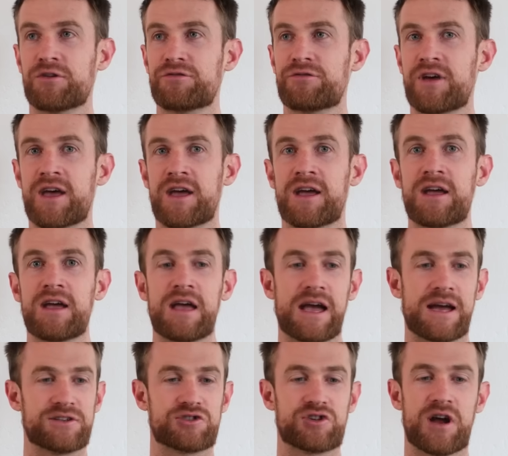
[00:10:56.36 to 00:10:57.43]
affair
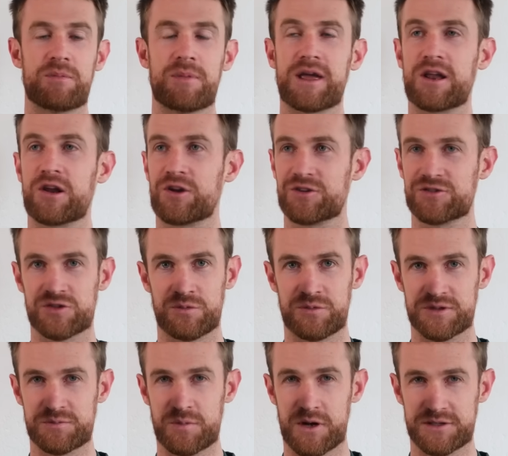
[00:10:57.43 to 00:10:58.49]
and to try and make it look as normal
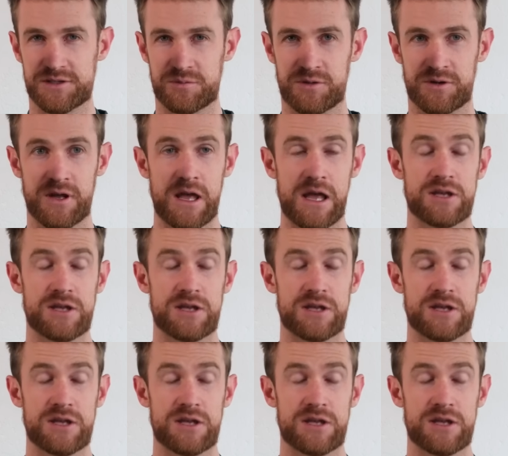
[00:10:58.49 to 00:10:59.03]
as possible,